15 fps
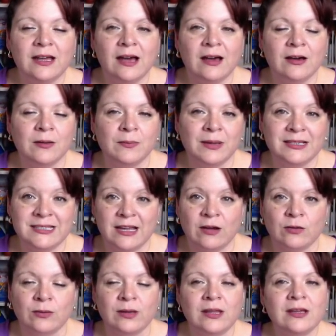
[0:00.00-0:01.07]
um,
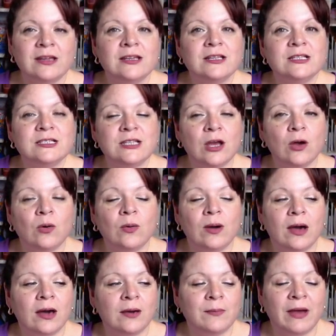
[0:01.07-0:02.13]
down. So
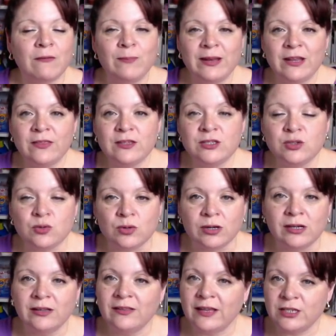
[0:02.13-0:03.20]
um, I've been in the
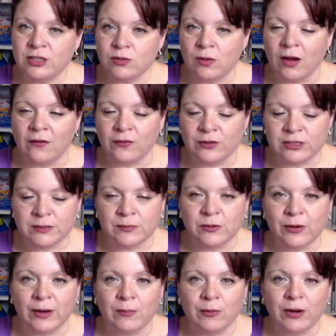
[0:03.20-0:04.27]
store. They do offer some
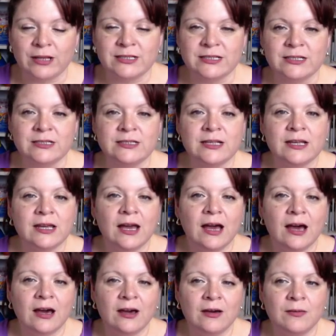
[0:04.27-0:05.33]
great prices.
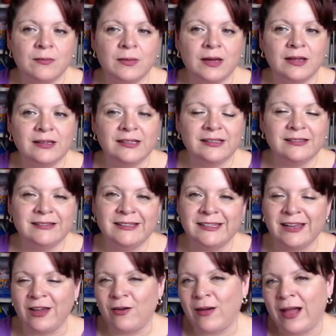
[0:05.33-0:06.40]
Um, you
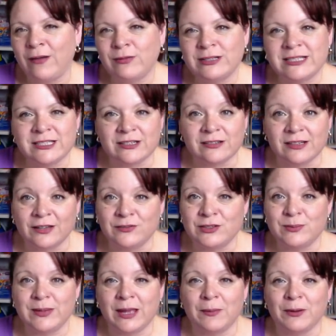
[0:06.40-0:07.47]
know, I would still love to
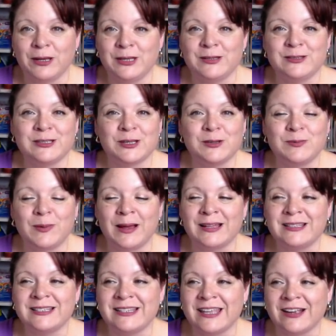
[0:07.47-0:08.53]
be able to use
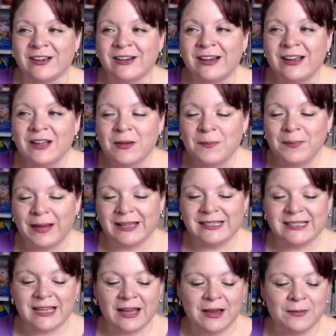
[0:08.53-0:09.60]
coupons there,
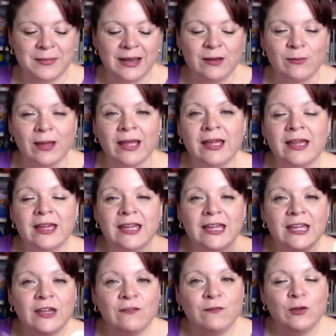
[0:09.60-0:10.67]
but um, anyway,
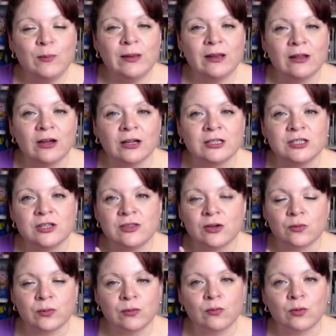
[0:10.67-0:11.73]
if you belong to their
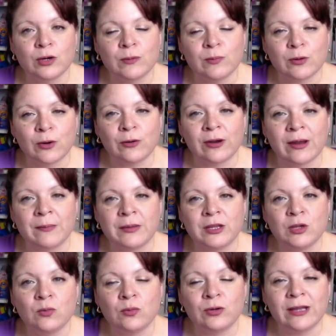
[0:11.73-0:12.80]
reward program,
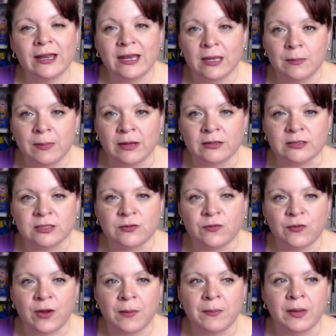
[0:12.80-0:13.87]
you will get emails
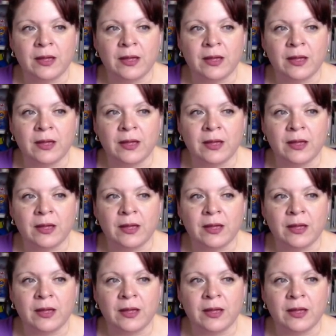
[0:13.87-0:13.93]
from